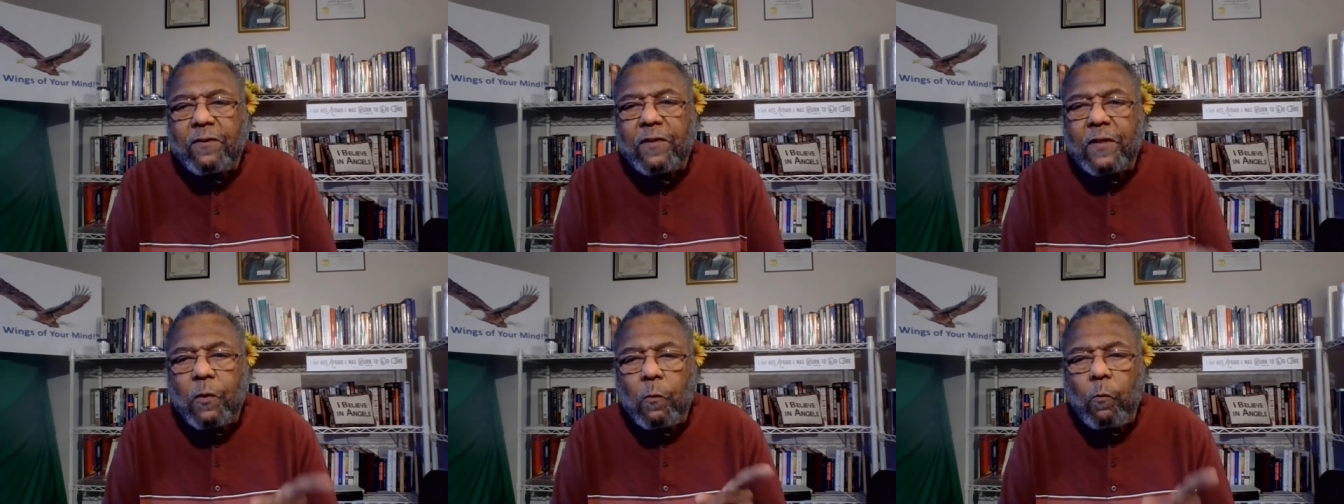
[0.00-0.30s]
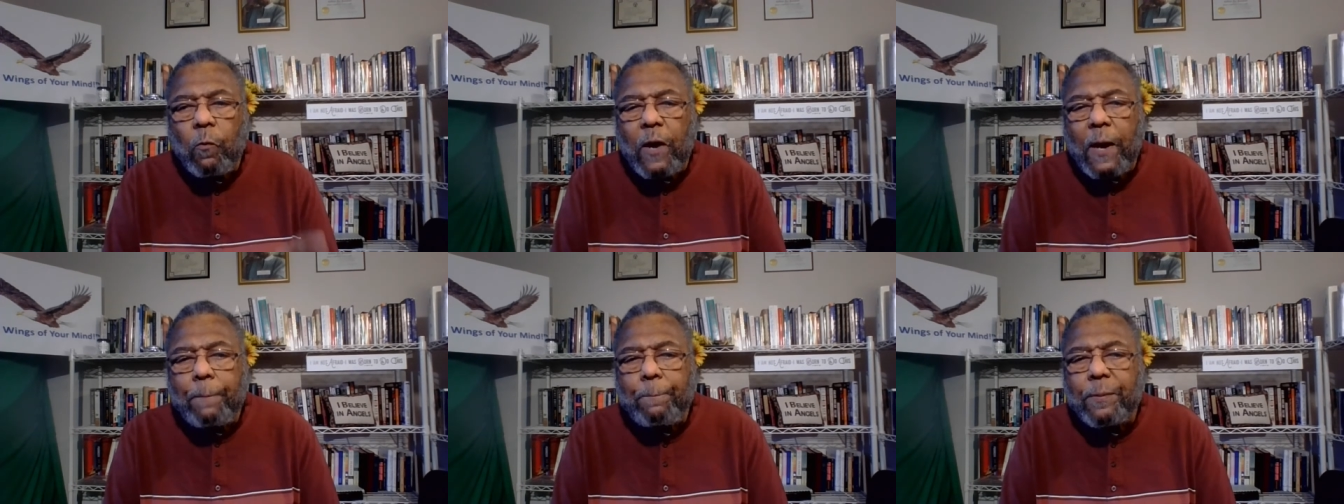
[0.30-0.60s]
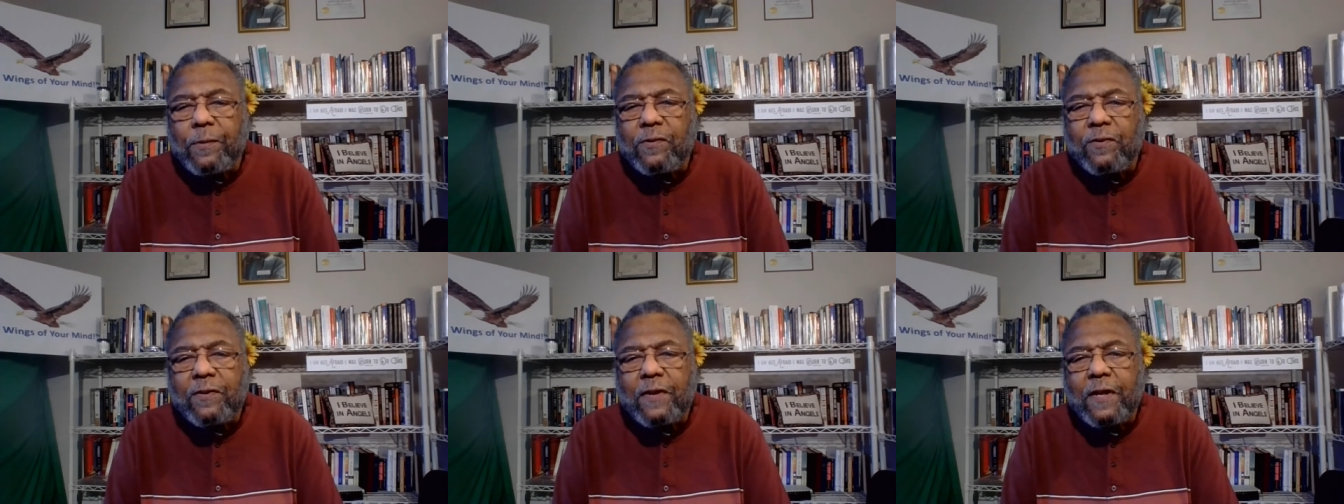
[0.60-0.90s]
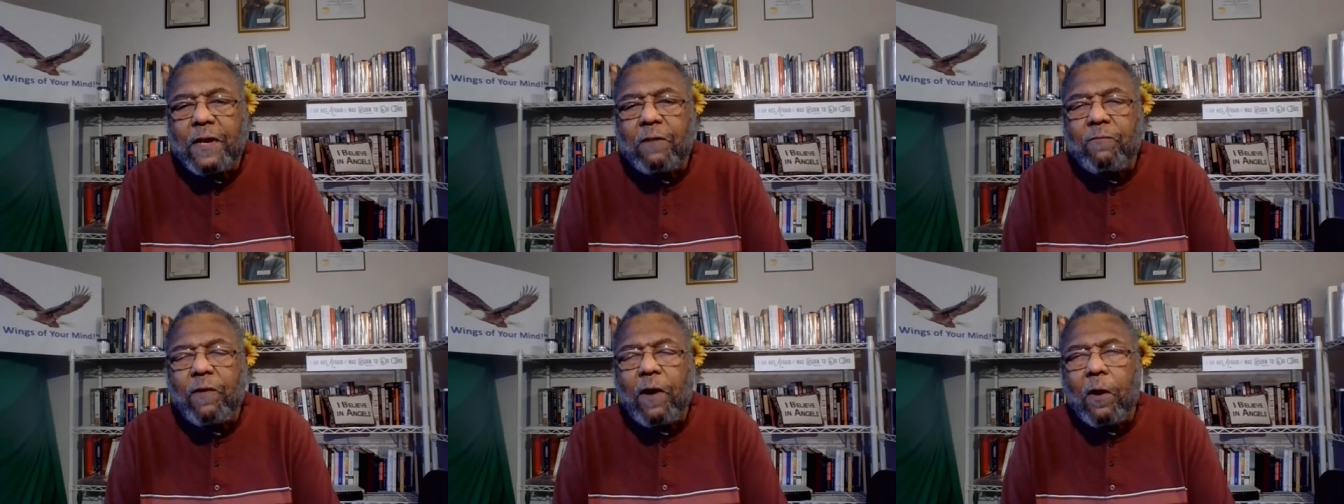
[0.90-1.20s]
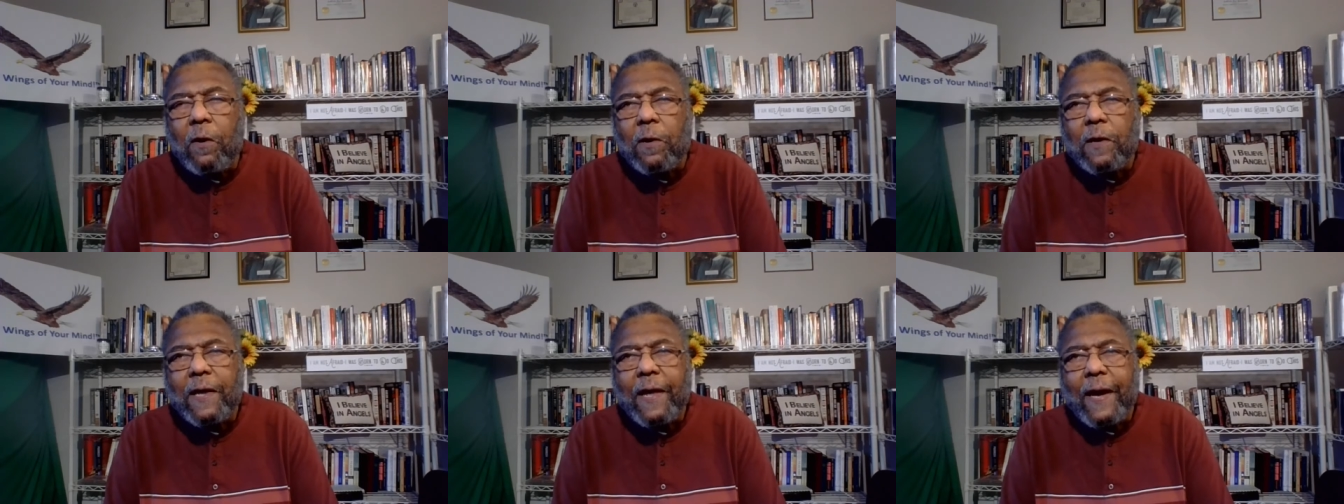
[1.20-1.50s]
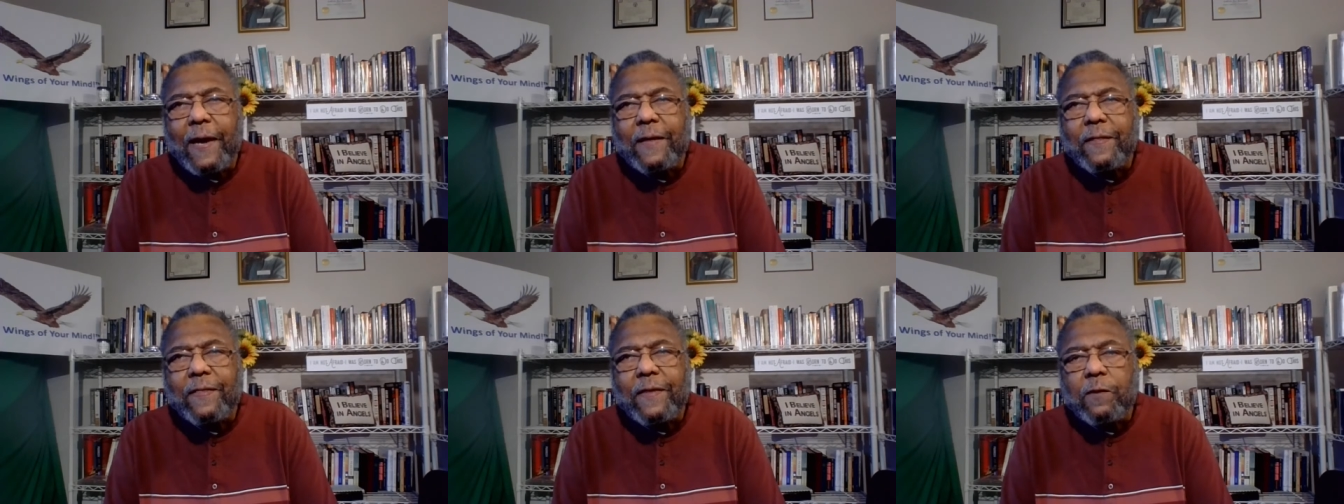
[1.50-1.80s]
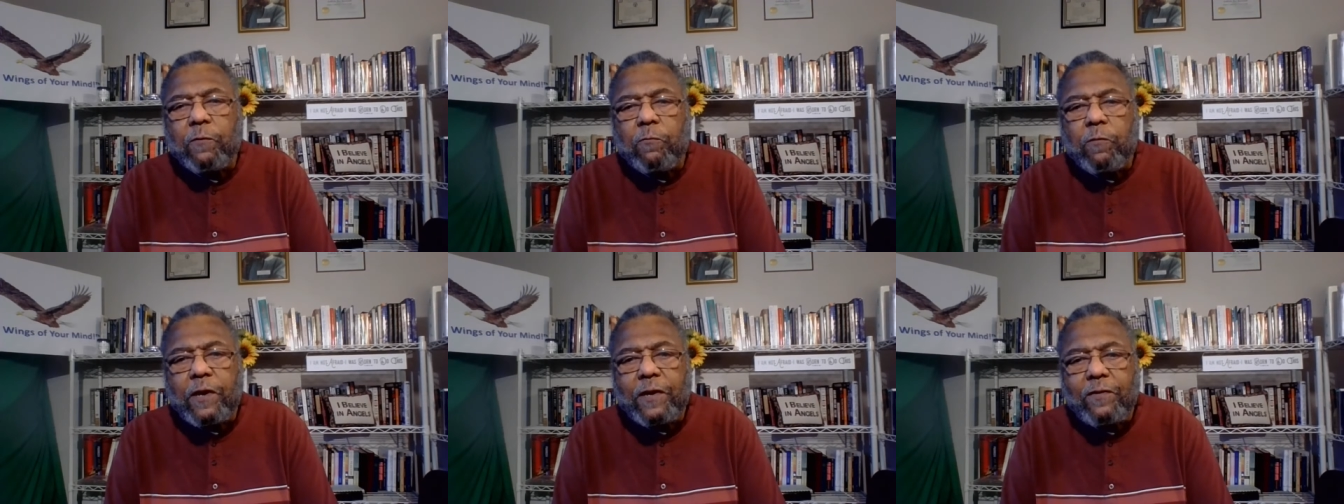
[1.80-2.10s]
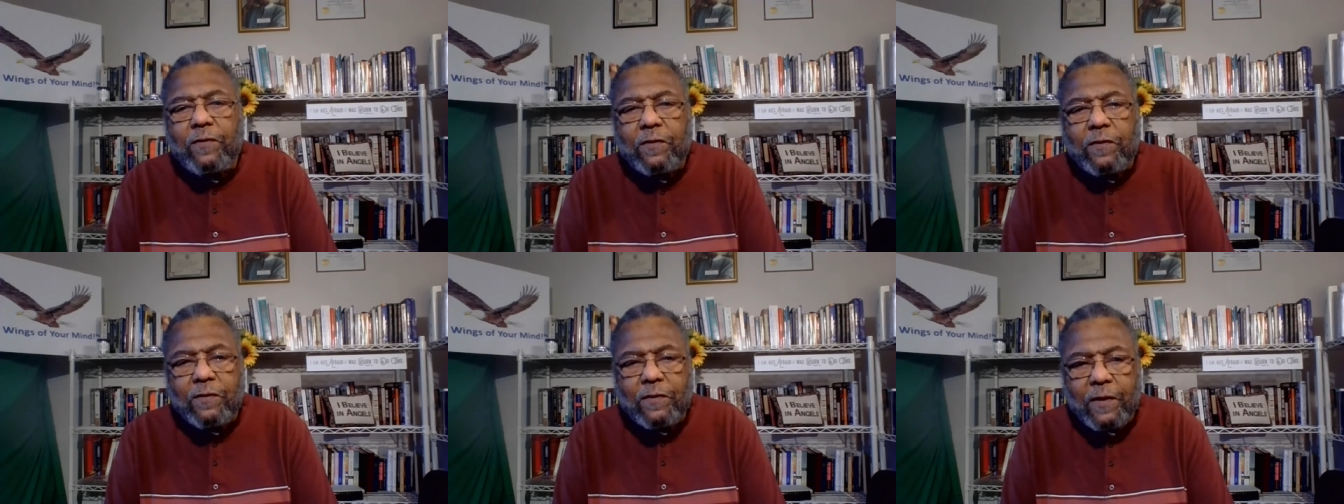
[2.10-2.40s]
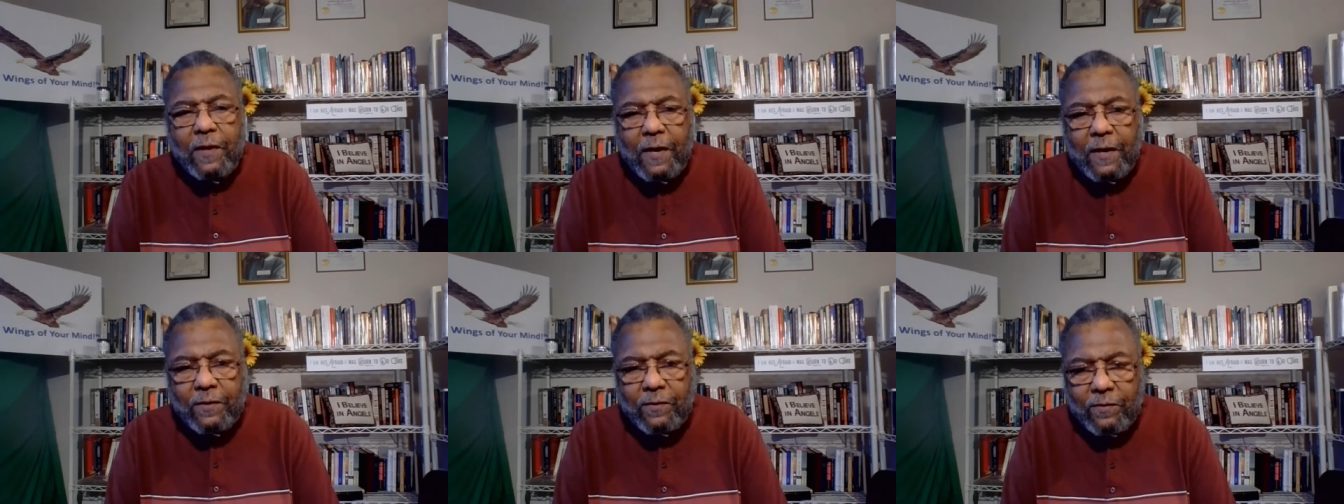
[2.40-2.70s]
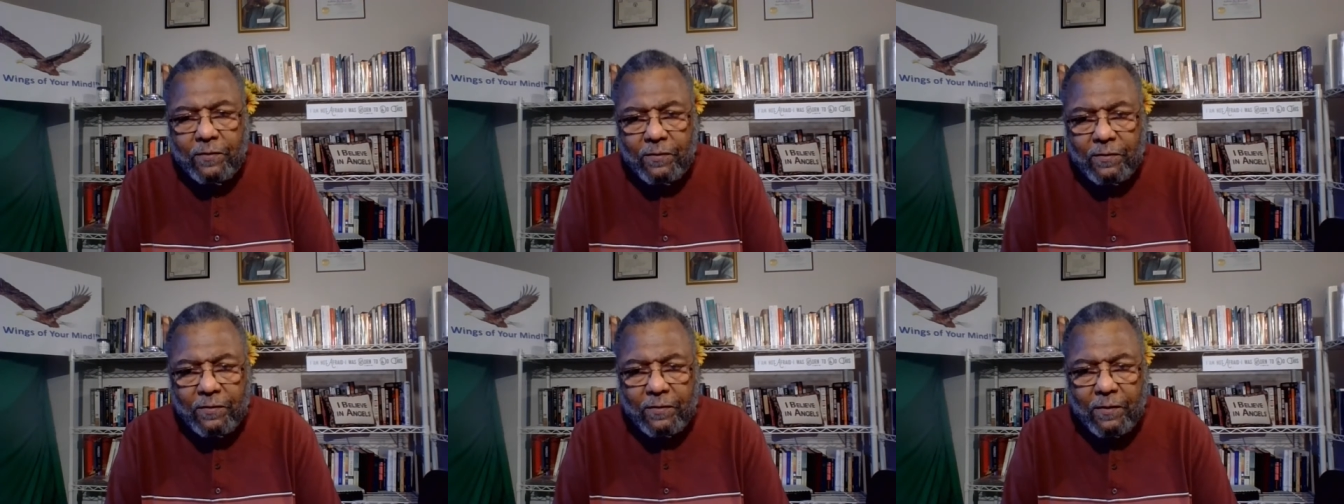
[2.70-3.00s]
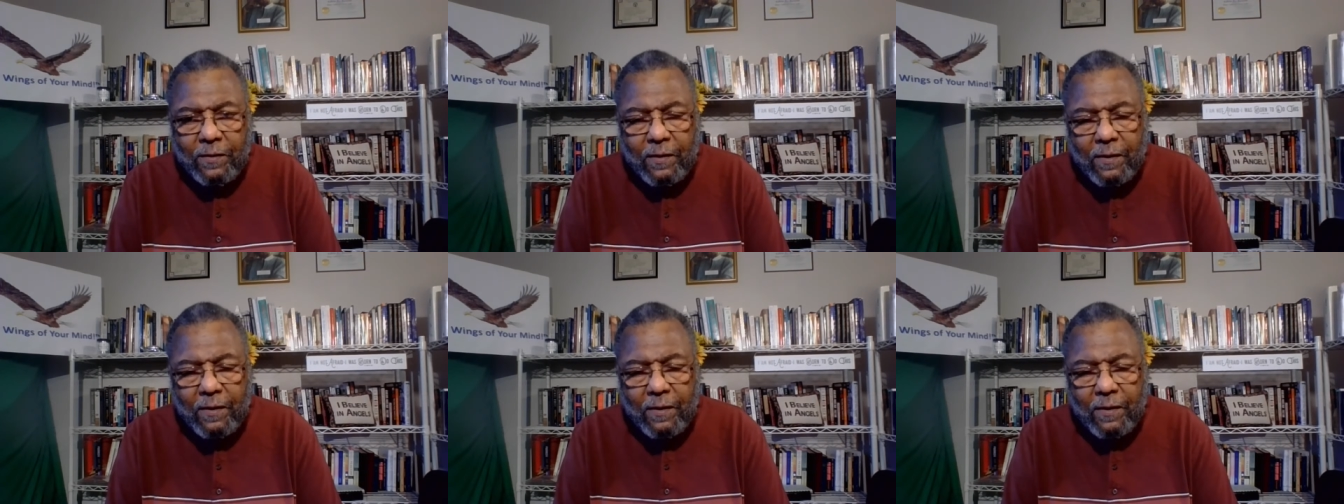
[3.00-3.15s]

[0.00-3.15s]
than 1% of all light that reaches us